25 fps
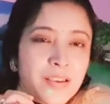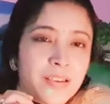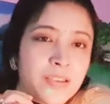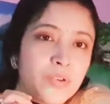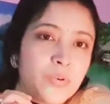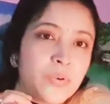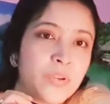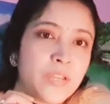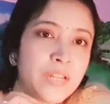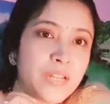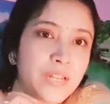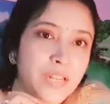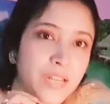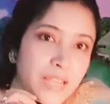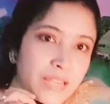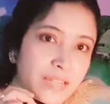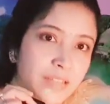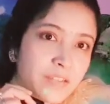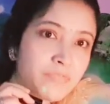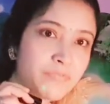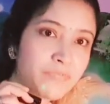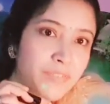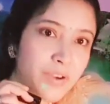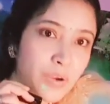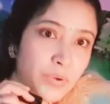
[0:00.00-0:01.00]
You can lay
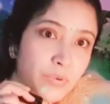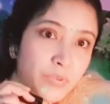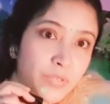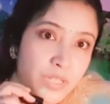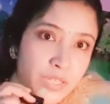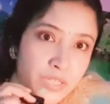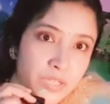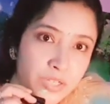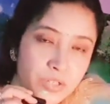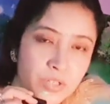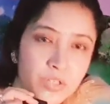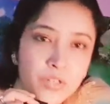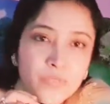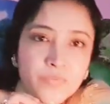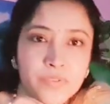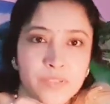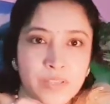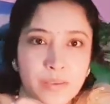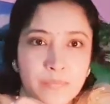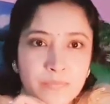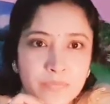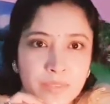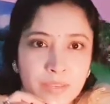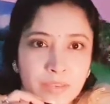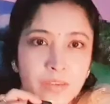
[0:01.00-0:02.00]
the foundation of
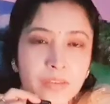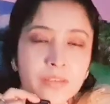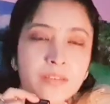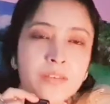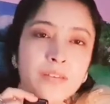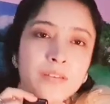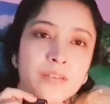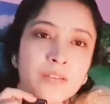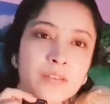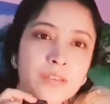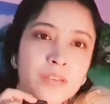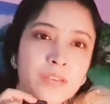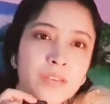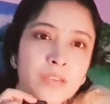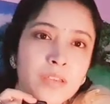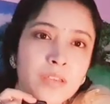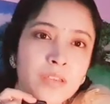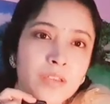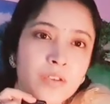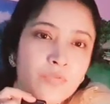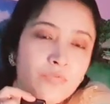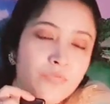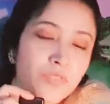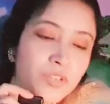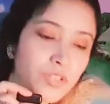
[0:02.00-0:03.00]
something
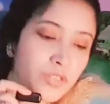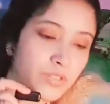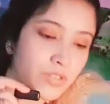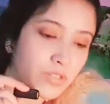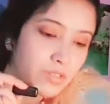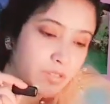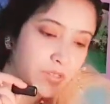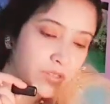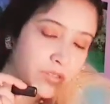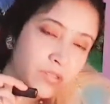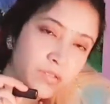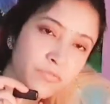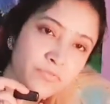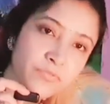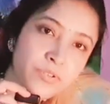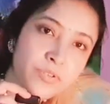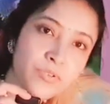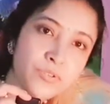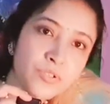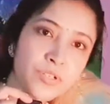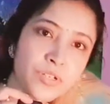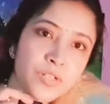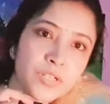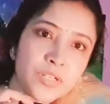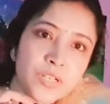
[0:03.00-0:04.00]
which
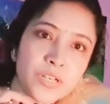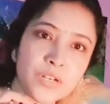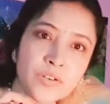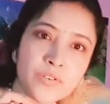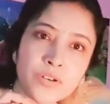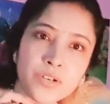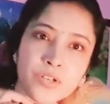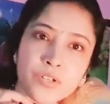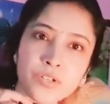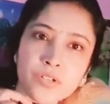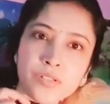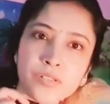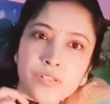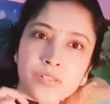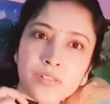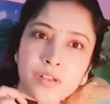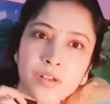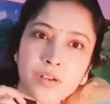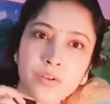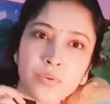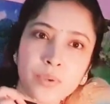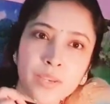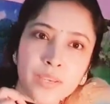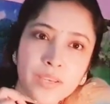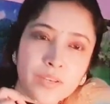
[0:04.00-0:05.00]
future generations are
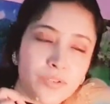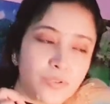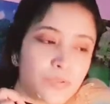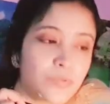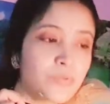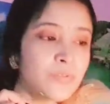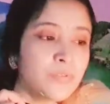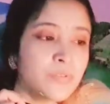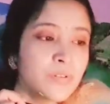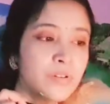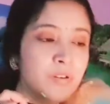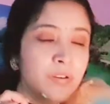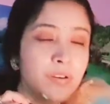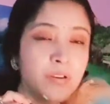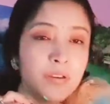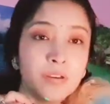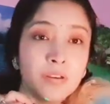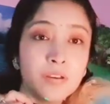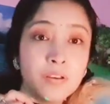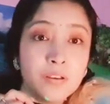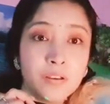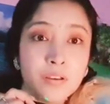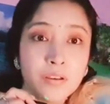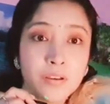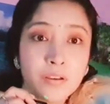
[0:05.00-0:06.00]
going to
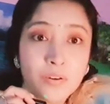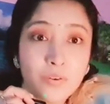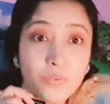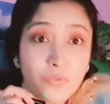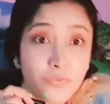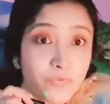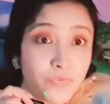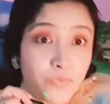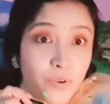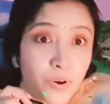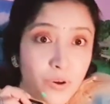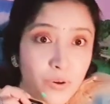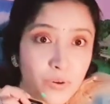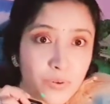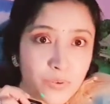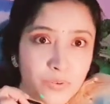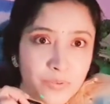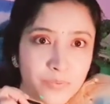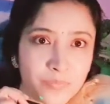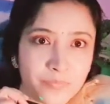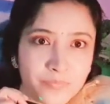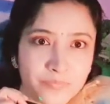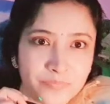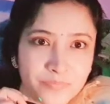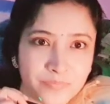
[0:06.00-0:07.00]
follow.
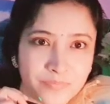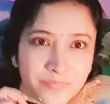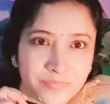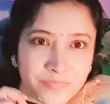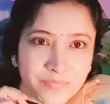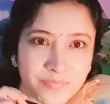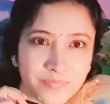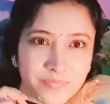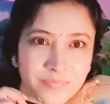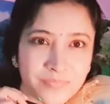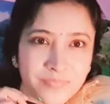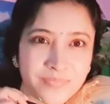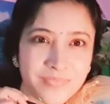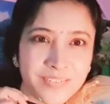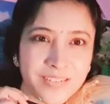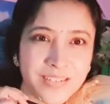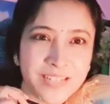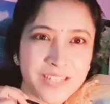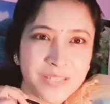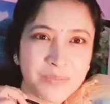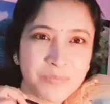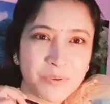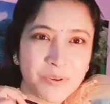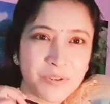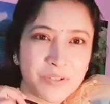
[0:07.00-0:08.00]

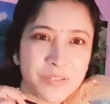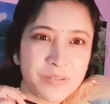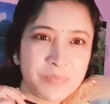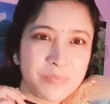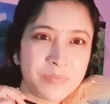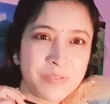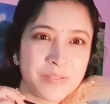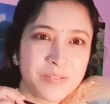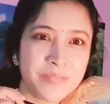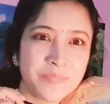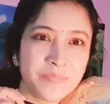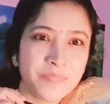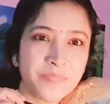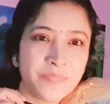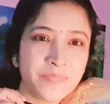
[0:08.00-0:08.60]
It's possible.